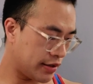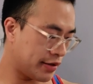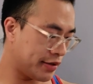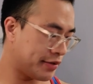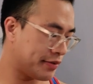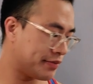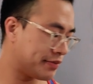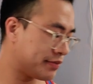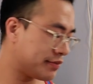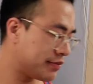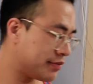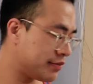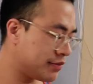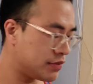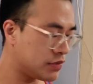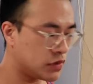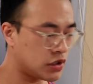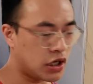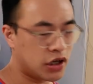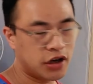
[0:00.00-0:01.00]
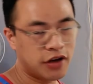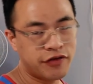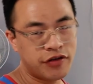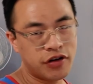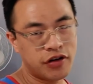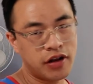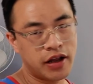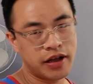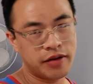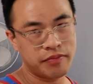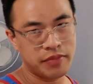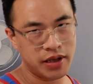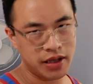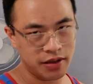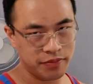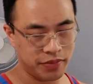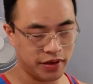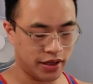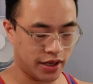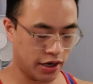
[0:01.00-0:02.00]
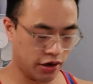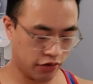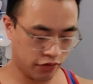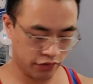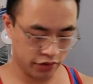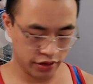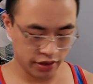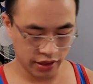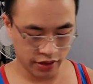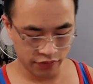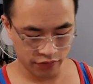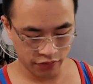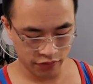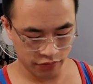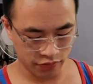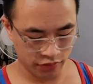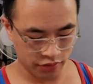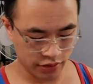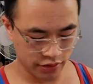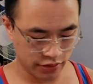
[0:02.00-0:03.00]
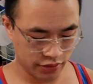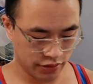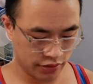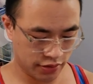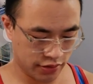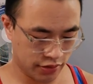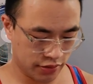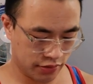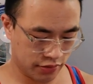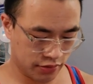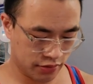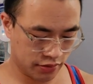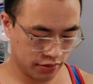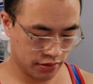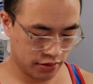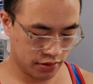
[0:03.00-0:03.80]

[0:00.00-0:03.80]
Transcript: I don't know if you're like me, but I don't really ever listen to those.